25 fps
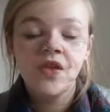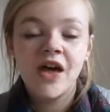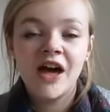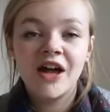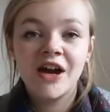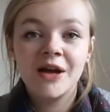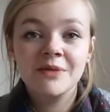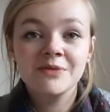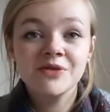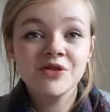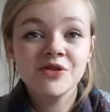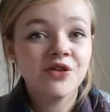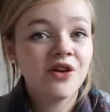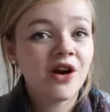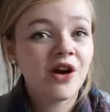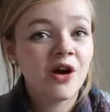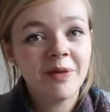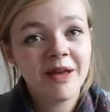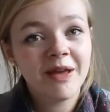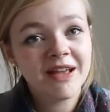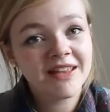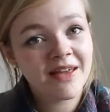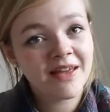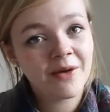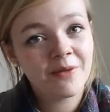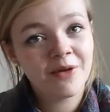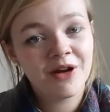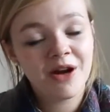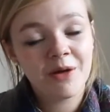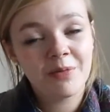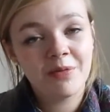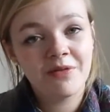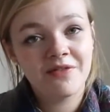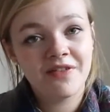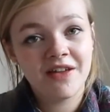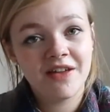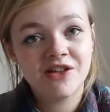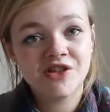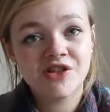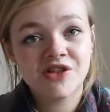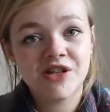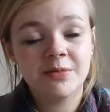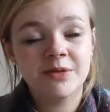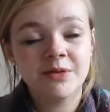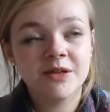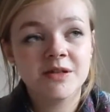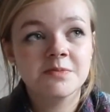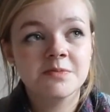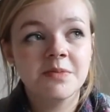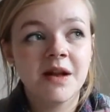I'm sure I'll pick that one up eventually,
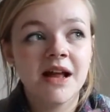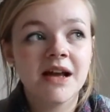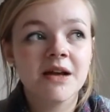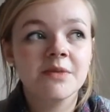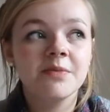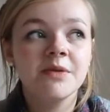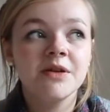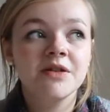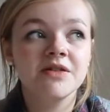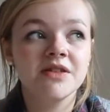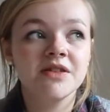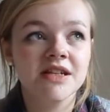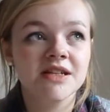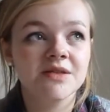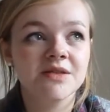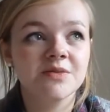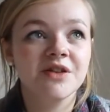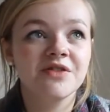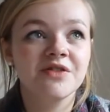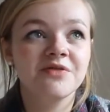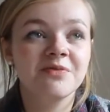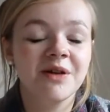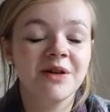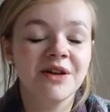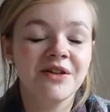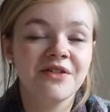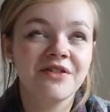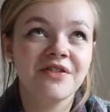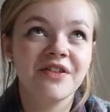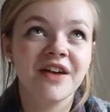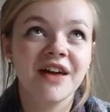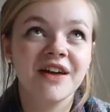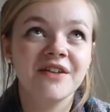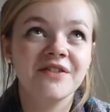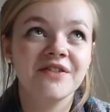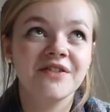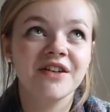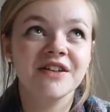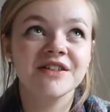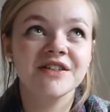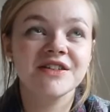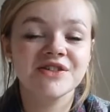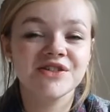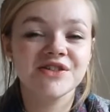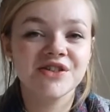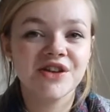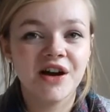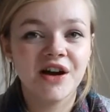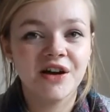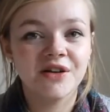because Black Beauty is one of my favourite
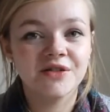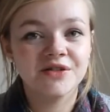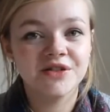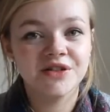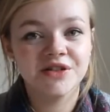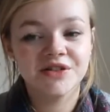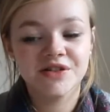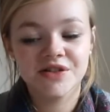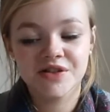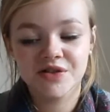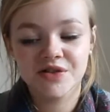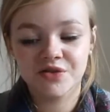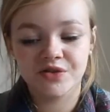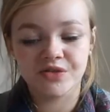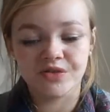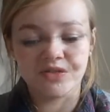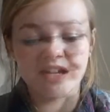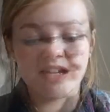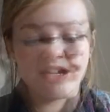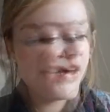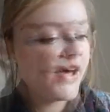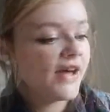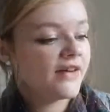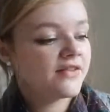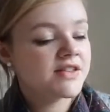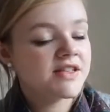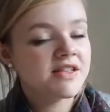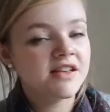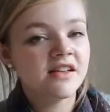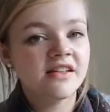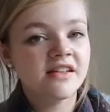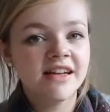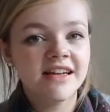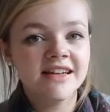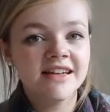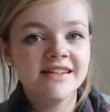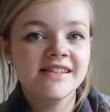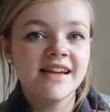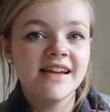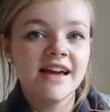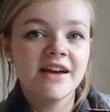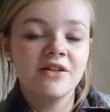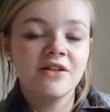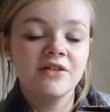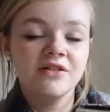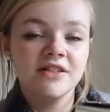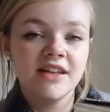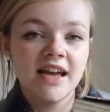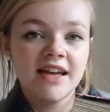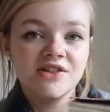childhood stories. They have stunning
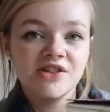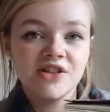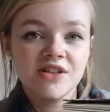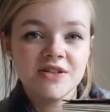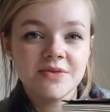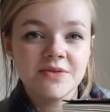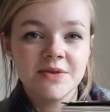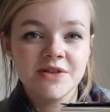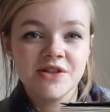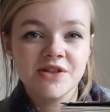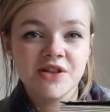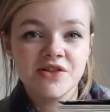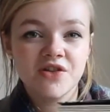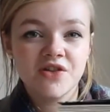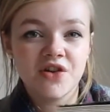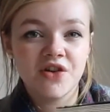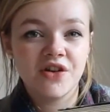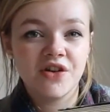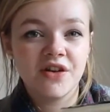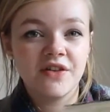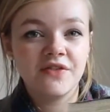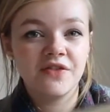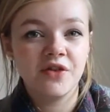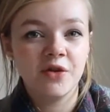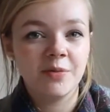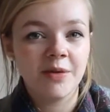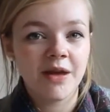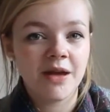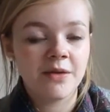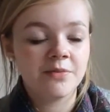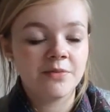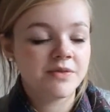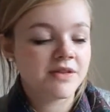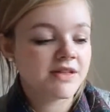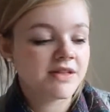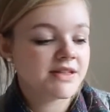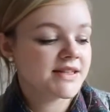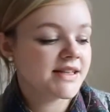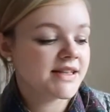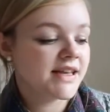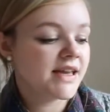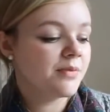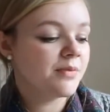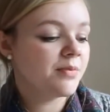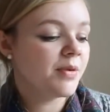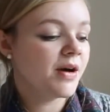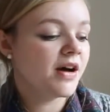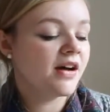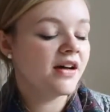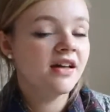deckled edges, which I don't know if you'll be able to see,
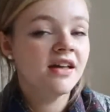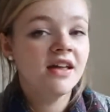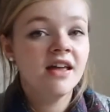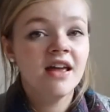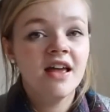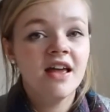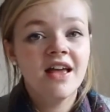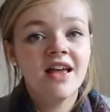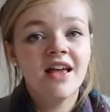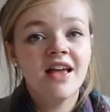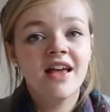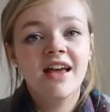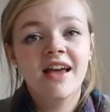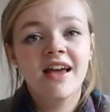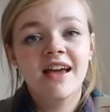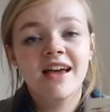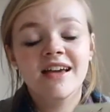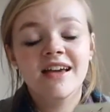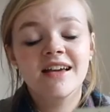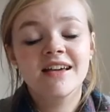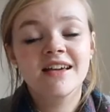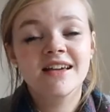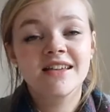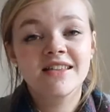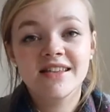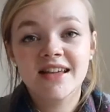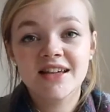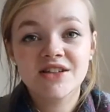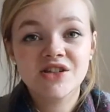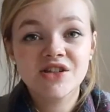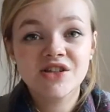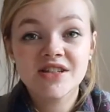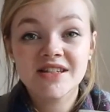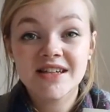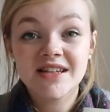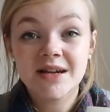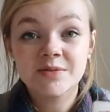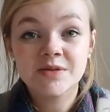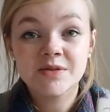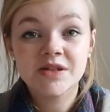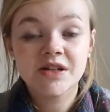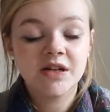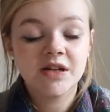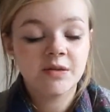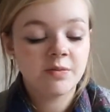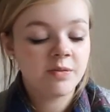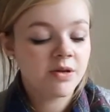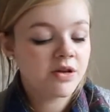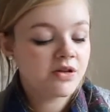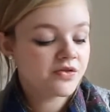but they're just absolutely
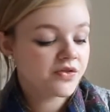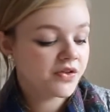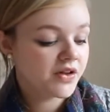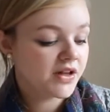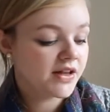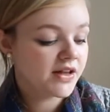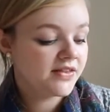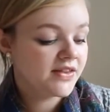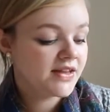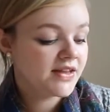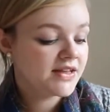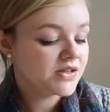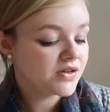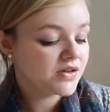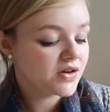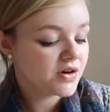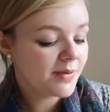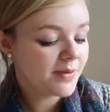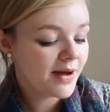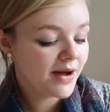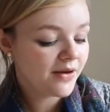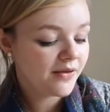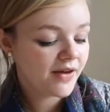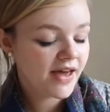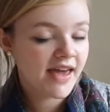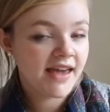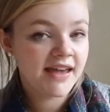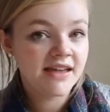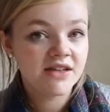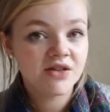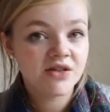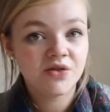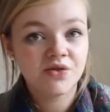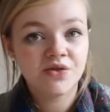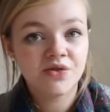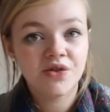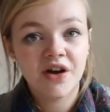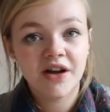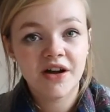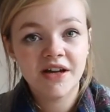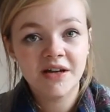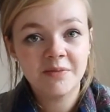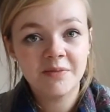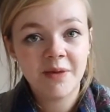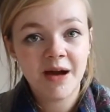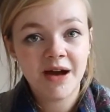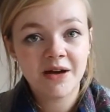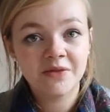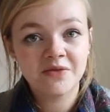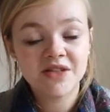beautiful. And these are about £8 or
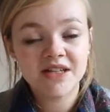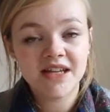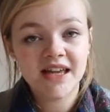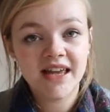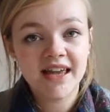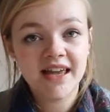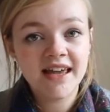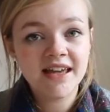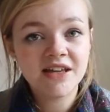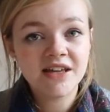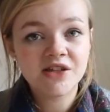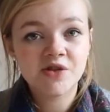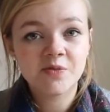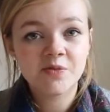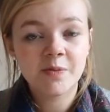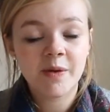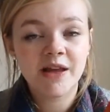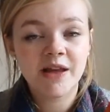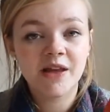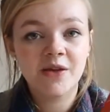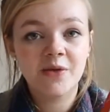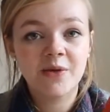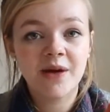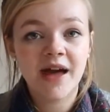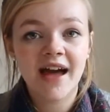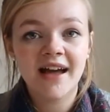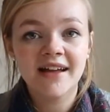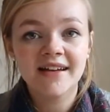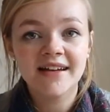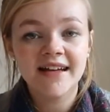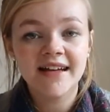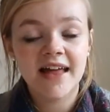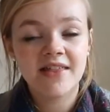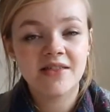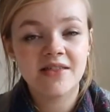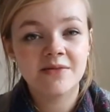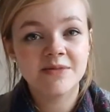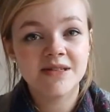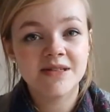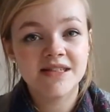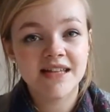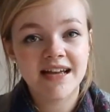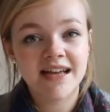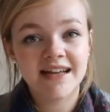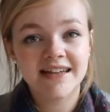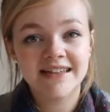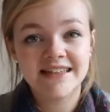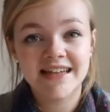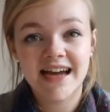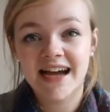£9 each, but you can get them
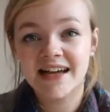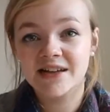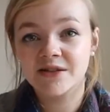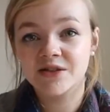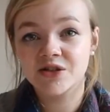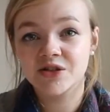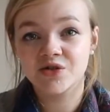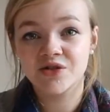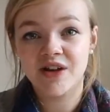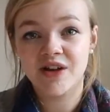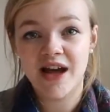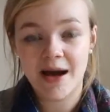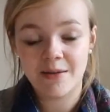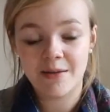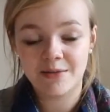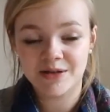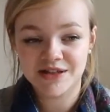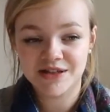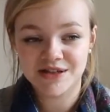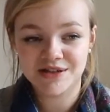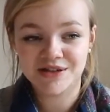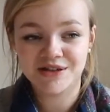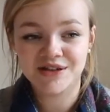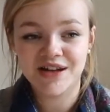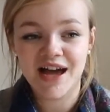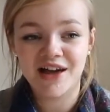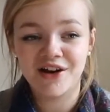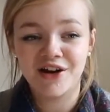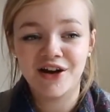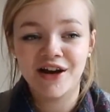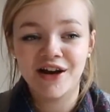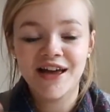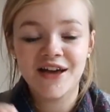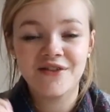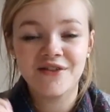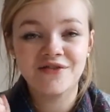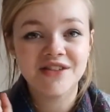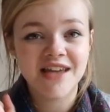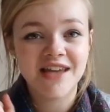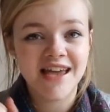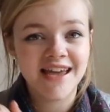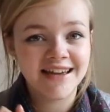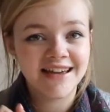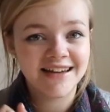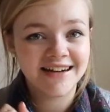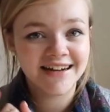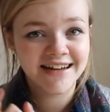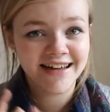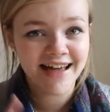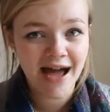second hand on Amazon. And I have
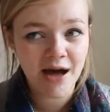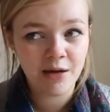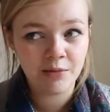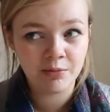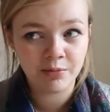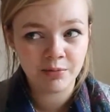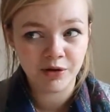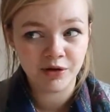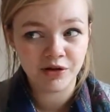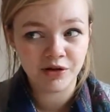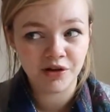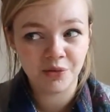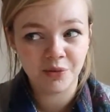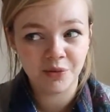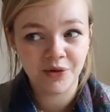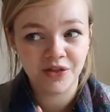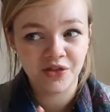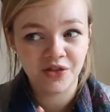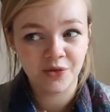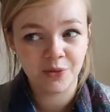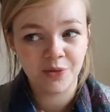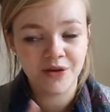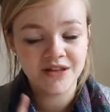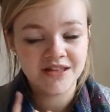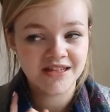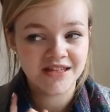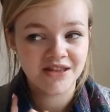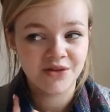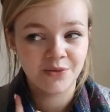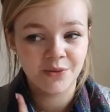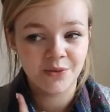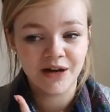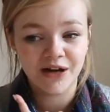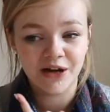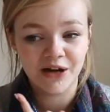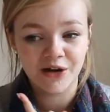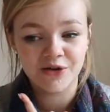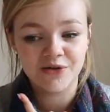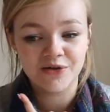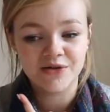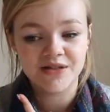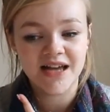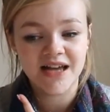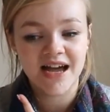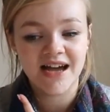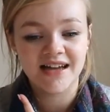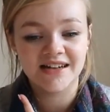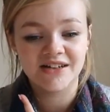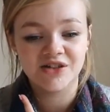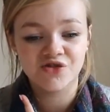taken a gamble with The Wind in the Willows
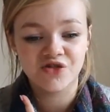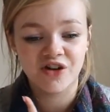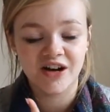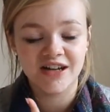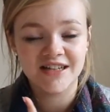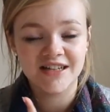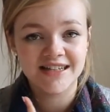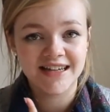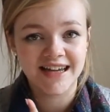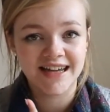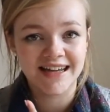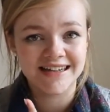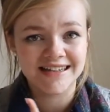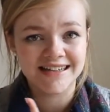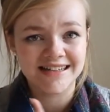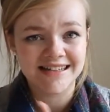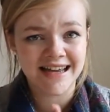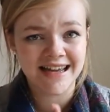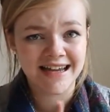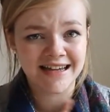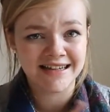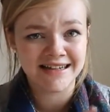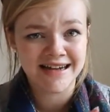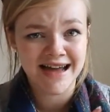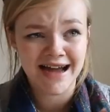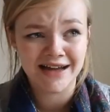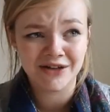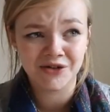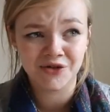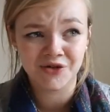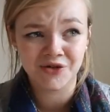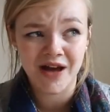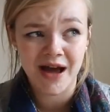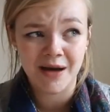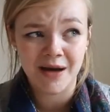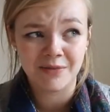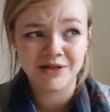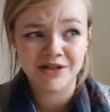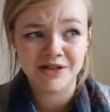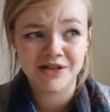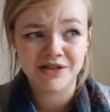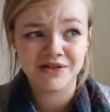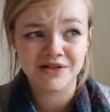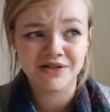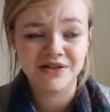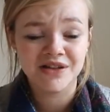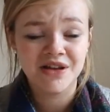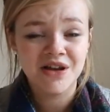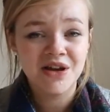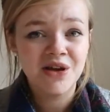and tried to get it second hand on
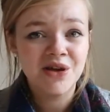Amazon.